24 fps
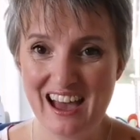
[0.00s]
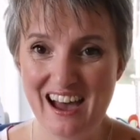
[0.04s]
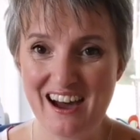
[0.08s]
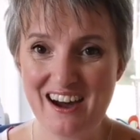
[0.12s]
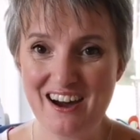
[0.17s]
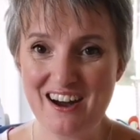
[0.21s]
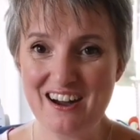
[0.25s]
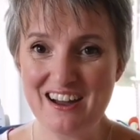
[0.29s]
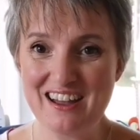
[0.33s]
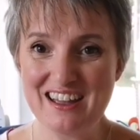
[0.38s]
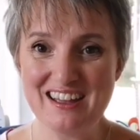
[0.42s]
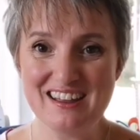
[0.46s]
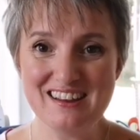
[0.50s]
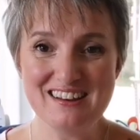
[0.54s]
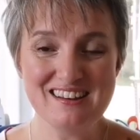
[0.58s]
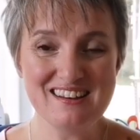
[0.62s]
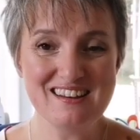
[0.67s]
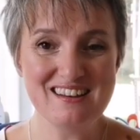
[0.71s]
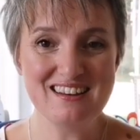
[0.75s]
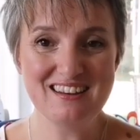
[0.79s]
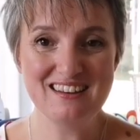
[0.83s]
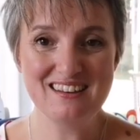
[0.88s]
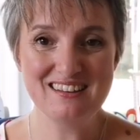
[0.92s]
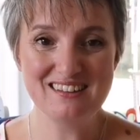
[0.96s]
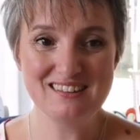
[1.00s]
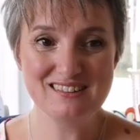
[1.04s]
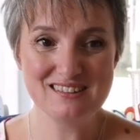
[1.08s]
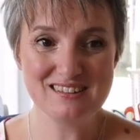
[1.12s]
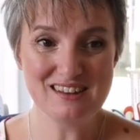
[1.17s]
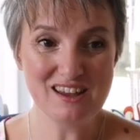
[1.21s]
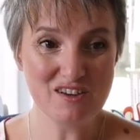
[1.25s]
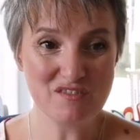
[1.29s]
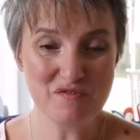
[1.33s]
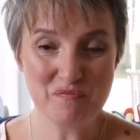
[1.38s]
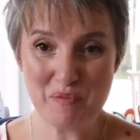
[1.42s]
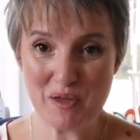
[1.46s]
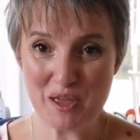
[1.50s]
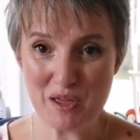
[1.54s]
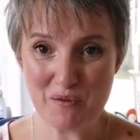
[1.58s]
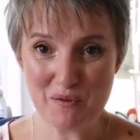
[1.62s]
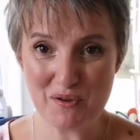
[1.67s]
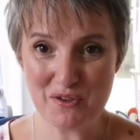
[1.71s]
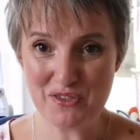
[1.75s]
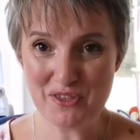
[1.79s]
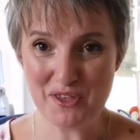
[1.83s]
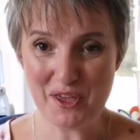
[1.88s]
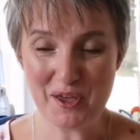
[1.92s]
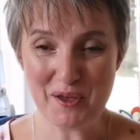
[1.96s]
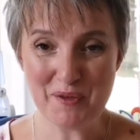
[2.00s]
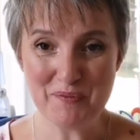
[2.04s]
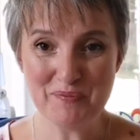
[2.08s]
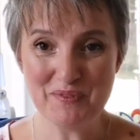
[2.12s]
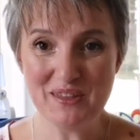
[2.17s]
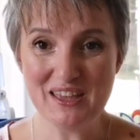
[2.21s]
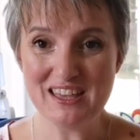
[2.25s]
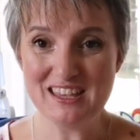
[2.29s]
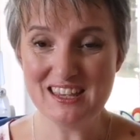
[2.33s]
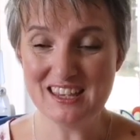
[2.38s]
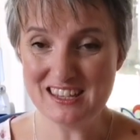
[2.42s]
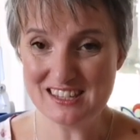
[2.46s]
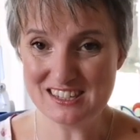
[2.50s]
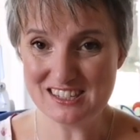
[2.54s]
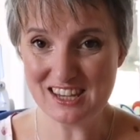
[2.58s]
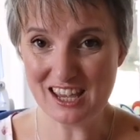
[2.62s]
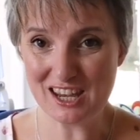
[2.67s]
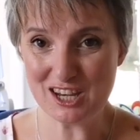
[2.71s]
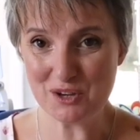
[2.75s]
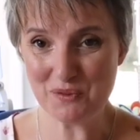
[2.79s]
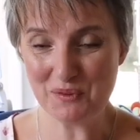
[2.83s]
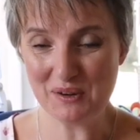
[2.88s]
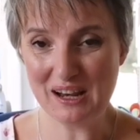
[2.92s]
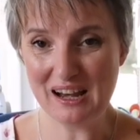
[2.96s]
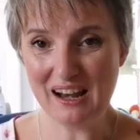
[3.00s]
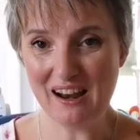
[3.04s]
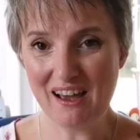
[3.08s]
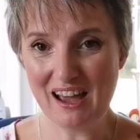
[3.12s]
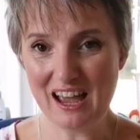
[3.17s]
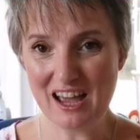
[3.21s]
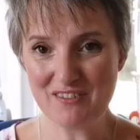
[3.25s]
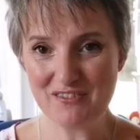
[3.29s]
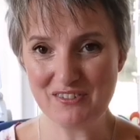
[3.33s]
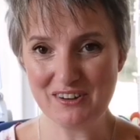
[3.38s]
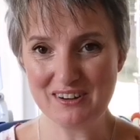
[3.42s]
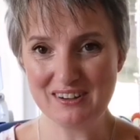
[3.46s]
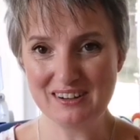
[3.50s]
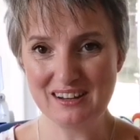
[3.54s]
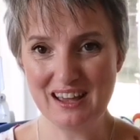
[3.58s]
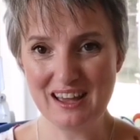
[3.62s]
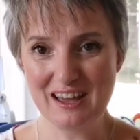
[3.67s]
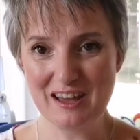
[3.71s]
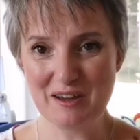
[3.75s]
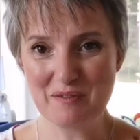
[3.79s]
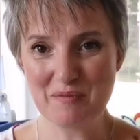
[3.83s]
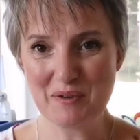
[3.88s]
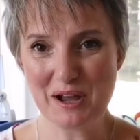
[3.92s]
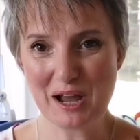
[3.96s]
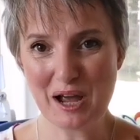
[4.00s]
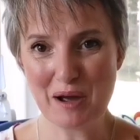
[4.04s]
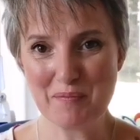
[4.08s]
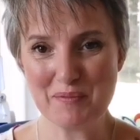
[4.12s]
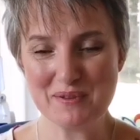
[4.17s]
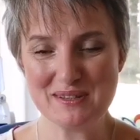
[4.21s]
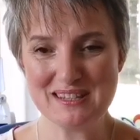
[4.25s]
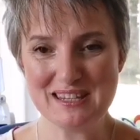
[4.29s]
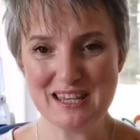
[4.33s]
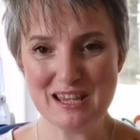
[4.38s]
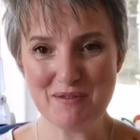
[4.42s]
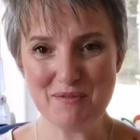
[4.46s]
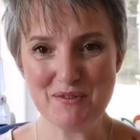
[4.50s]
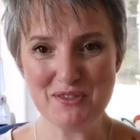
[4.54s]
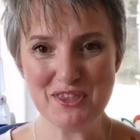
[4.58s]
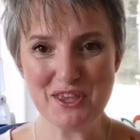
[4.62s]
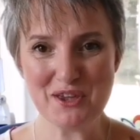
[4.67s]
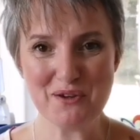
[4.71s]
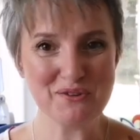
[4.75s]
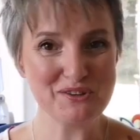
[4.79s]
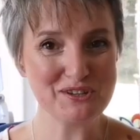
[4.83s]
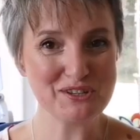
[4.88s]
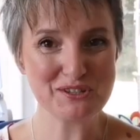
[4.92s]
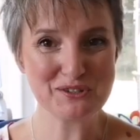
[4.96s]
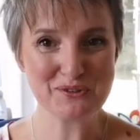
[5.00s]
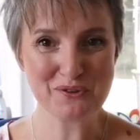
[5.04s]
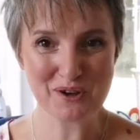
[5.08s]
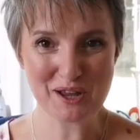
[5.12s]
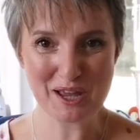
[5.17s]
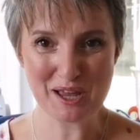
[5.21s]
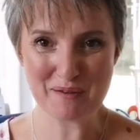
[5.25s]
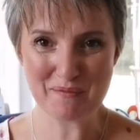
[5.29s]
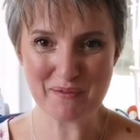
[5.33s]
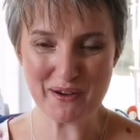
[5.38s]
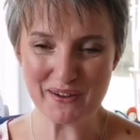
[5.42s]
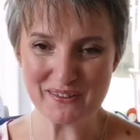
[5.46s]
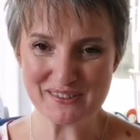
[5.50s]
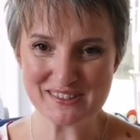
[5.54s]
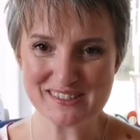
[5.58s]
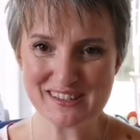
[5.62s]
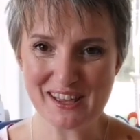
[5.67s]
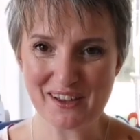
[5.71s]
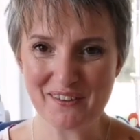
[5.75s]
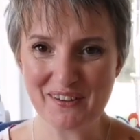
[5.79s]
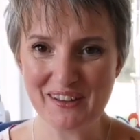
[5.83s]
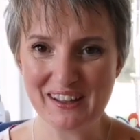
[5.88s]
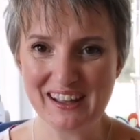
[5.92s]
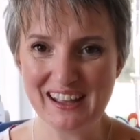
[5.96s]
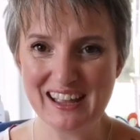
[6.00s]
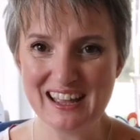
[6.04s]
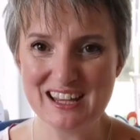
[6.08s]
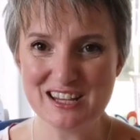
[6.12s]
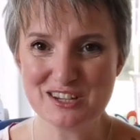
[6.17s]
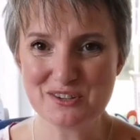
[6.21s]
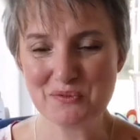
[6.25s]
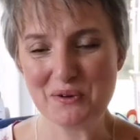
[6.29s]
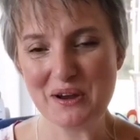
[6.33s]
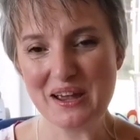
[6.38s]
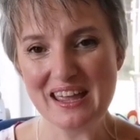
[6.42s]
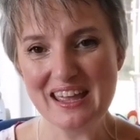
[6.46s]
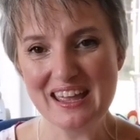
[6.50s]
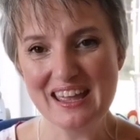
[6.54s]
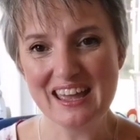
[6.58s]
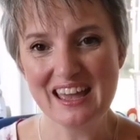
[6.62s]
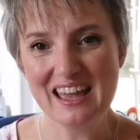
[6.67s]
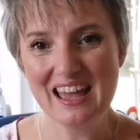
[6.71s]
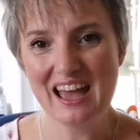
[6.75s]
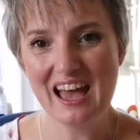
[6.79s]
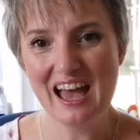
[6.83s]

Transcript: I love being with you. It is genuinely like having a cup of tea with you and just talking about sewing each week.